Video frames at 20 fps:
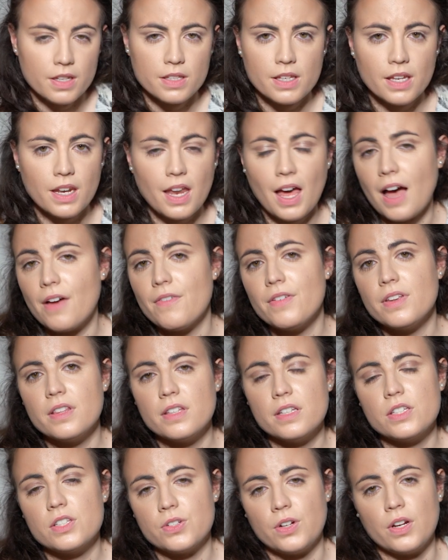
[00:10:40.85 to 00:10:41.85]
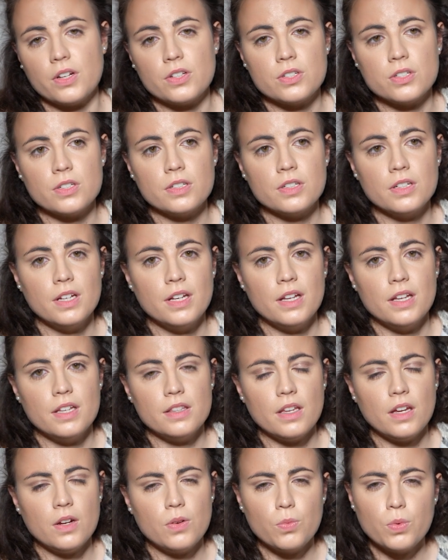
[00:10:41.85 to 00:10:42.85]
Then having this structure,
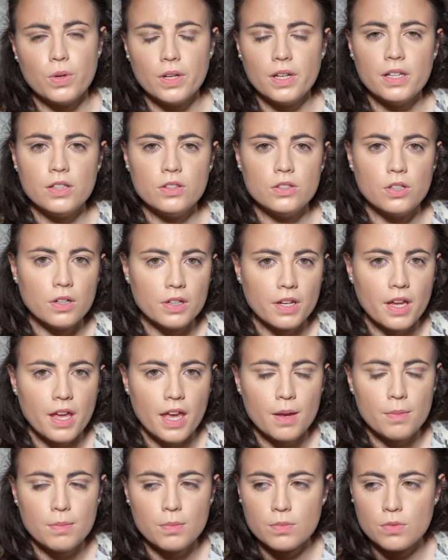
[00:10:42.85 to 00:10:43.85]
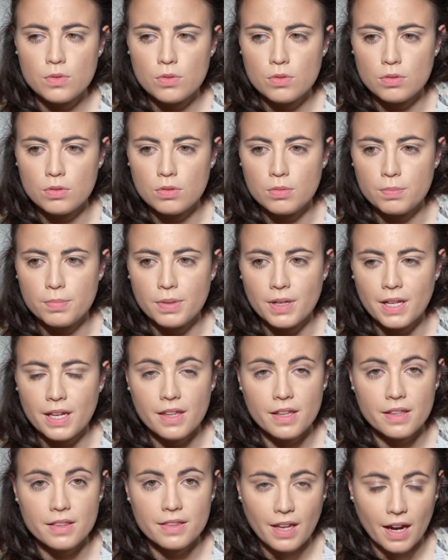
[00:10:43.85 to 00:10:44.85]
then really don't aim to play
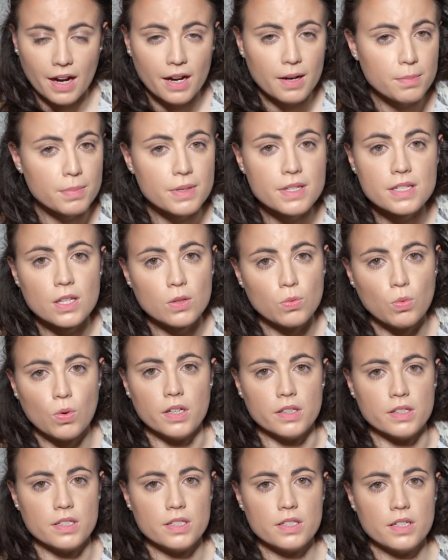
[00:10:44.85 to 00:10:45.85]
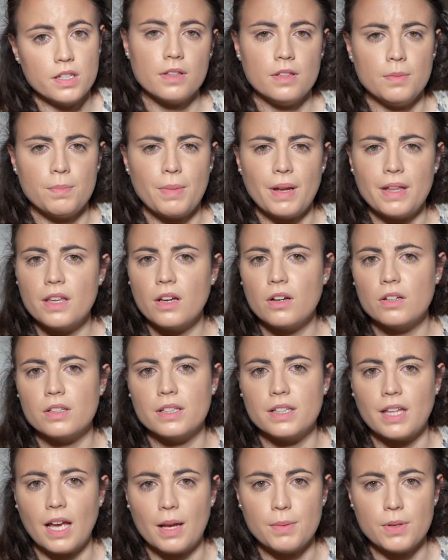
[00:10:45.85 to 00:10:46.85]
the entire piece at once. Depending on
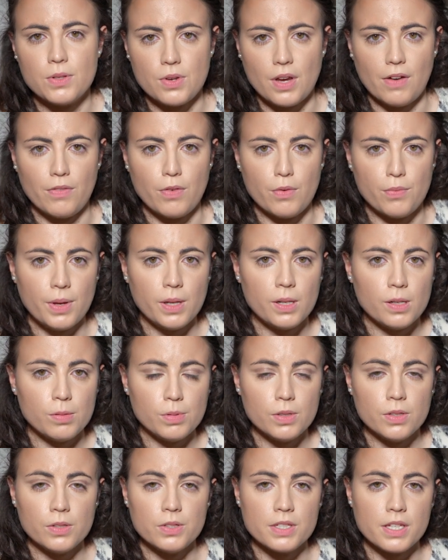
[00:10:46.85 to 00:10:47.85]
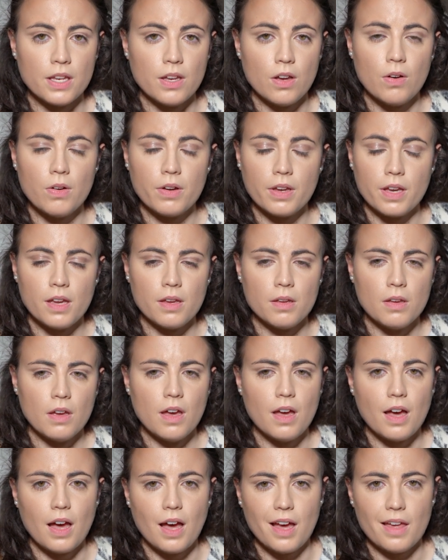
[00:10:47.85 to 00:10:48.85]
the time that you have available, you say, okay,
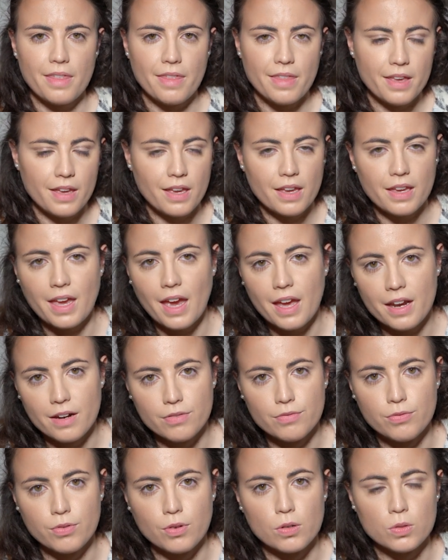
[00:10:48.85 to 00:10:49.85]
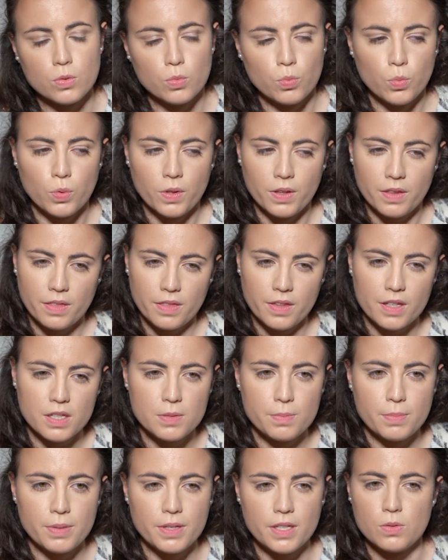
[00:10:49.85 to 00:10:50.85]
I think I can afford with
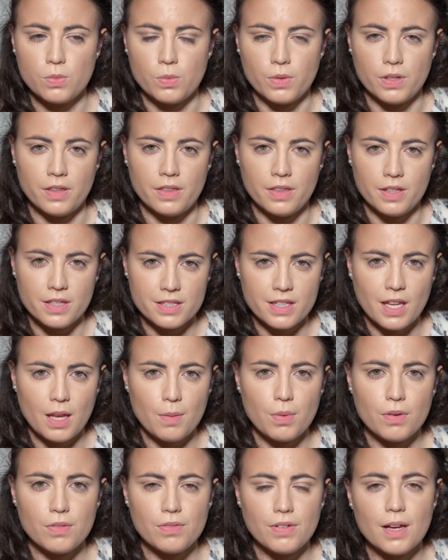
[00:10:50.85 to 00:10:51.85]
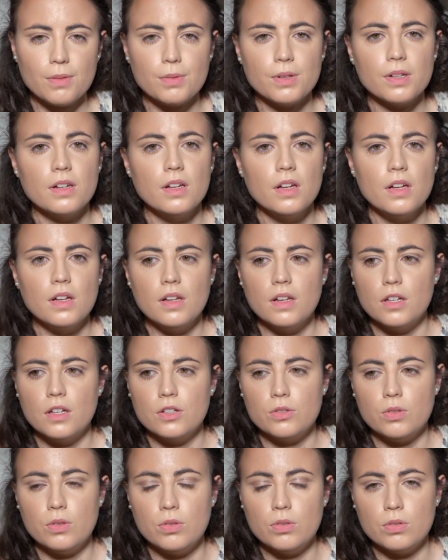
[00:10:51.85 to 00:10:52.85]
this piece, with this type of level,
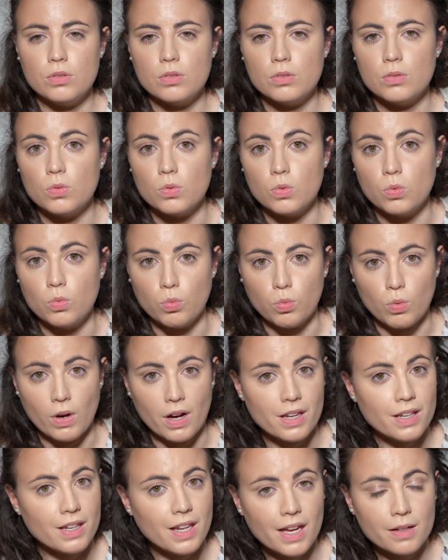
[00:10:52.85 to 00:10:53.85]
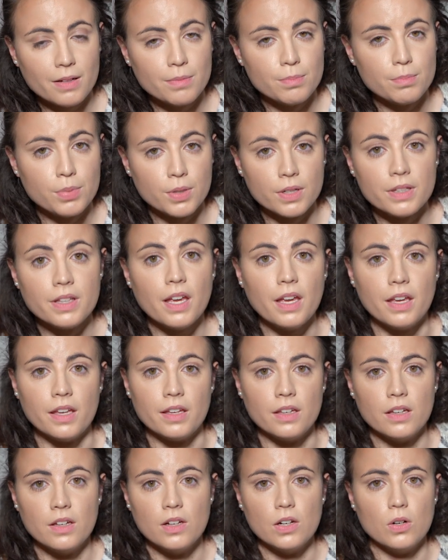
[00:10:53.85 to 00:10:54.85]
to do one line per
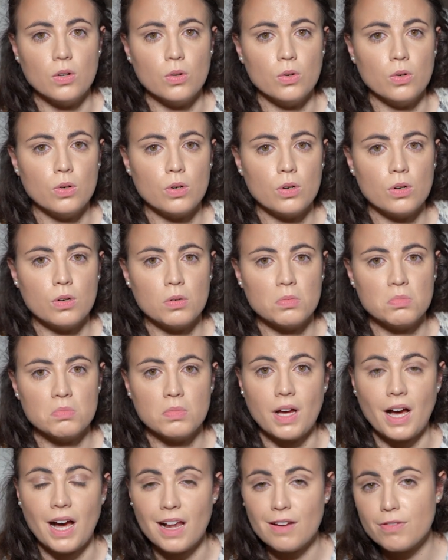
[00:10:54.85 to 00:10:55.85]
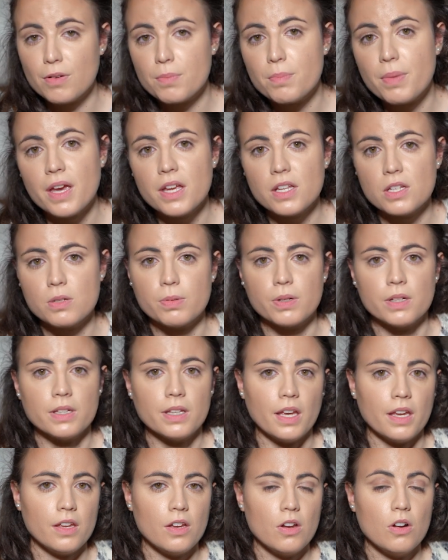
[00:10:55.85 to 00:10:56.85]
day, or half a page per
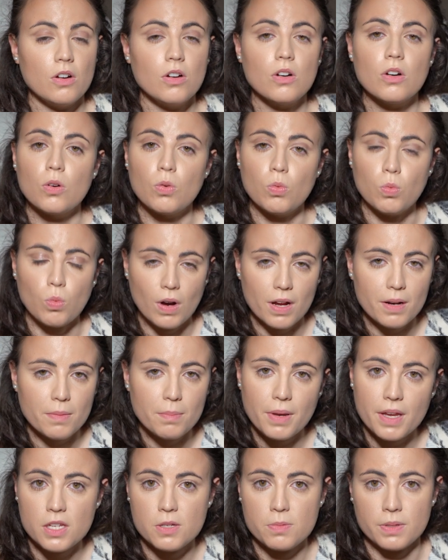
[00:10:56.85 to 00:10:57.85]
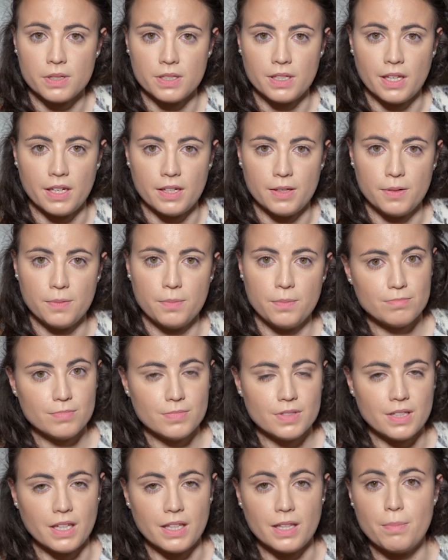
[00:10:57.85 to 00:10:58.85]
day, or one page per day.
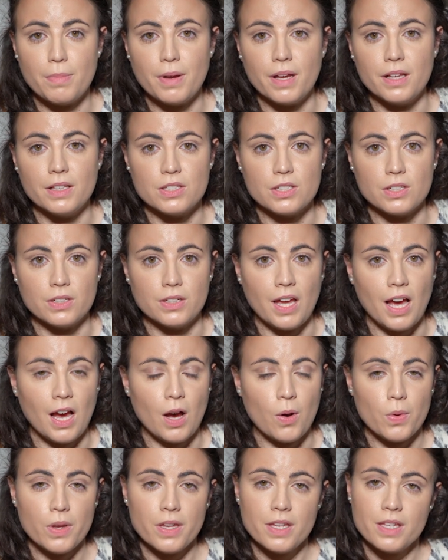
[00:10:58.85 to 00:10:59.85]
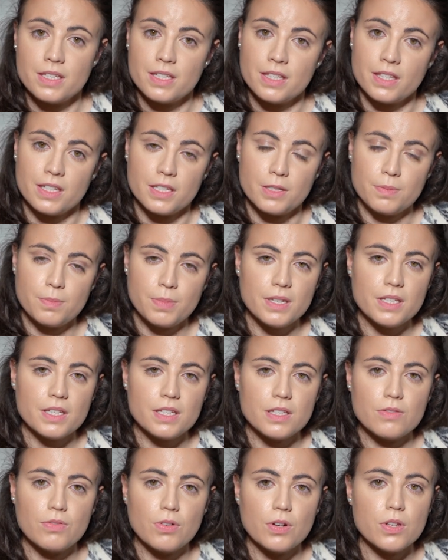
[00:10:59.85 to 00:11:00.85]
That depends on how easy this piece
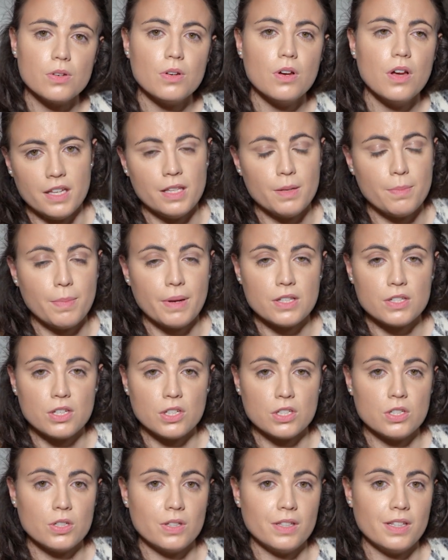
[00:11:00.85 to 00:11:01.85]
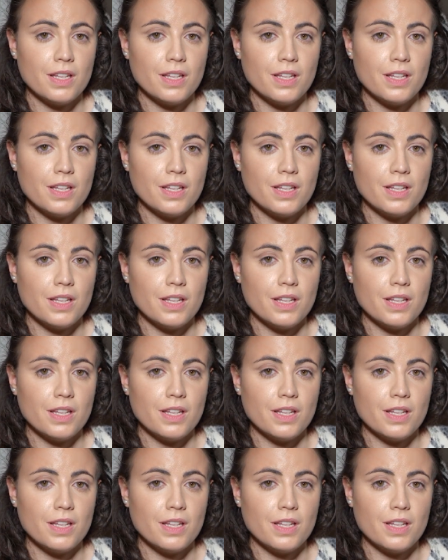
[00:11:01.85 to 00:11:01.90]
is for you. It depends also